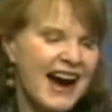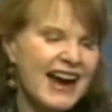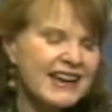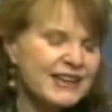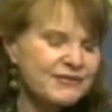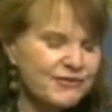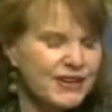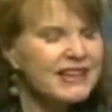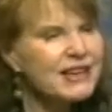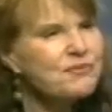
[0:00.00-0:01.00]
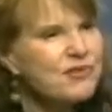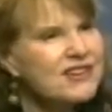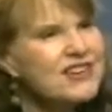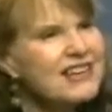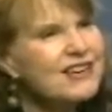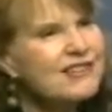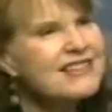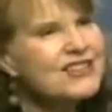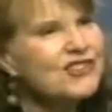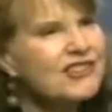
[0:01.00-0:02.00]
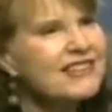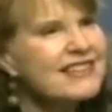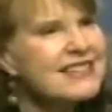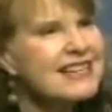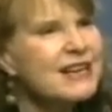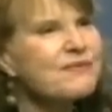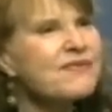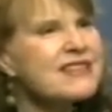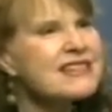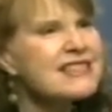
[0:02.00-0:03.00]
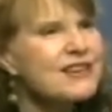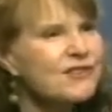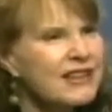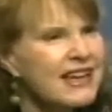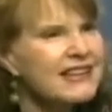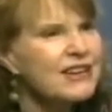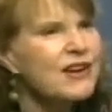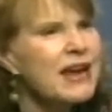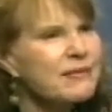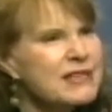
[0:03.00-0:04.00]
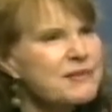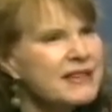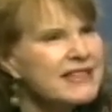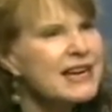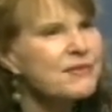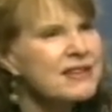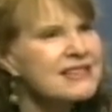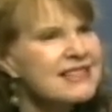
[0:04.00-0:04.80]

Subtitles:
I really appreciate you as a journalist, and I'm just so glad that you came to spend time with us